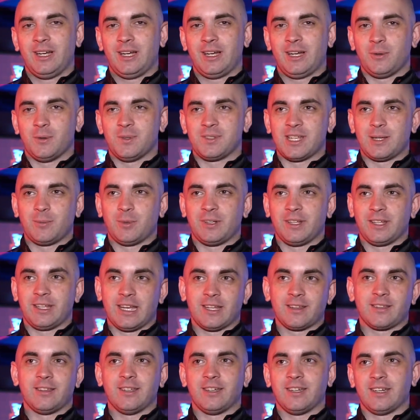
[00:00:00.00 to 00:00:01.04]
was able to
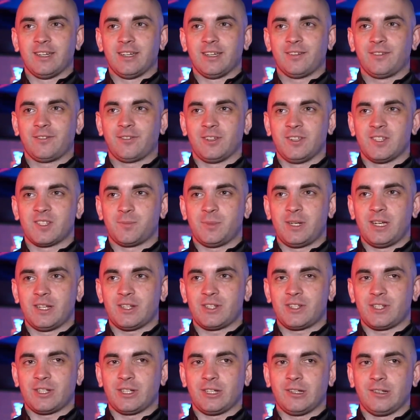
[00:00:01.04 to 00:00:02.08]
get there for this
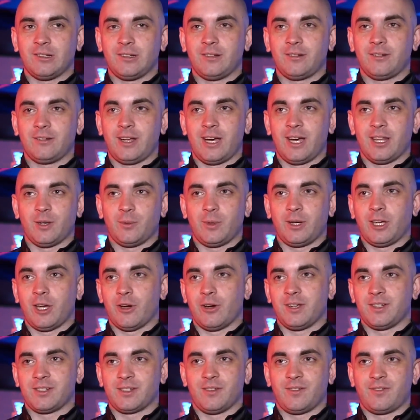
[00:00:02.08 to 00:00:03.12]
match. And now that we're
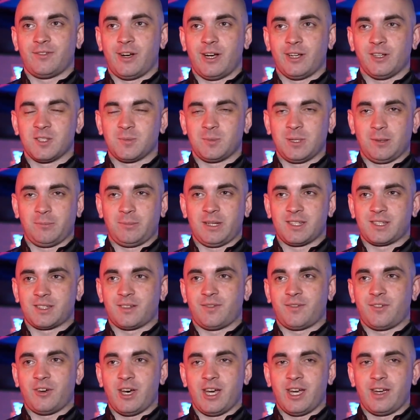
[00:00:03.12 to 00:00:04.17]
going to the finals being best
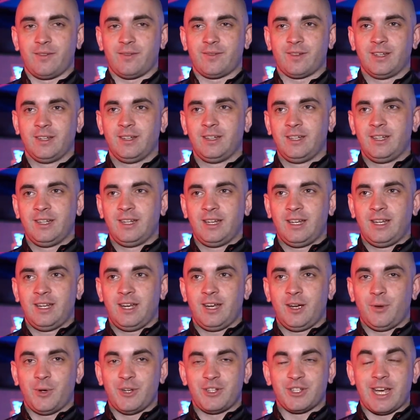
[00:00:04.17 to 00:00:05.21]
of 5,
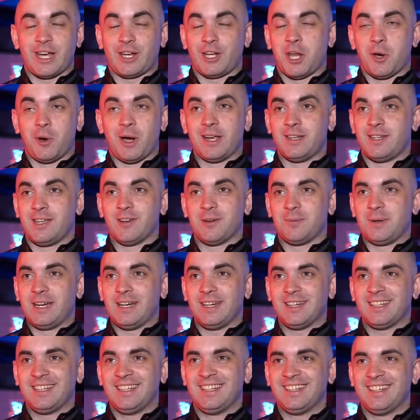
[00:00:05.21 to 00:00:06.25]
which I had no idea
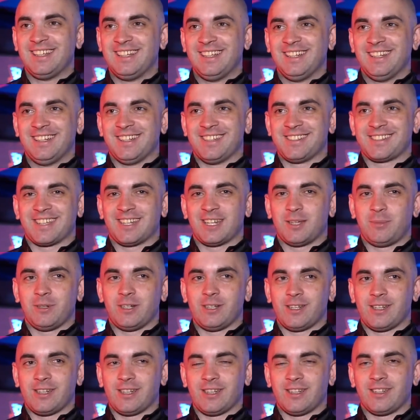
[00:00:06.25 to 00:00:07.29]
about, it's going to
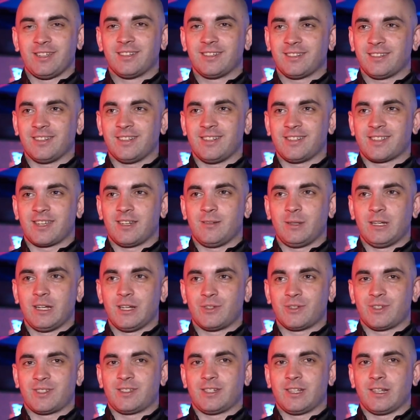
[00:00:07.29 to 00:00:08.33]
be
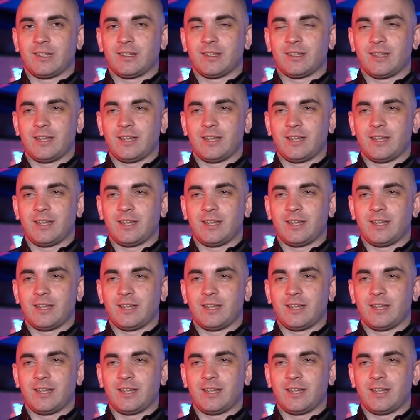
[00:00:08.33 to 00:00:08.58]
interesting.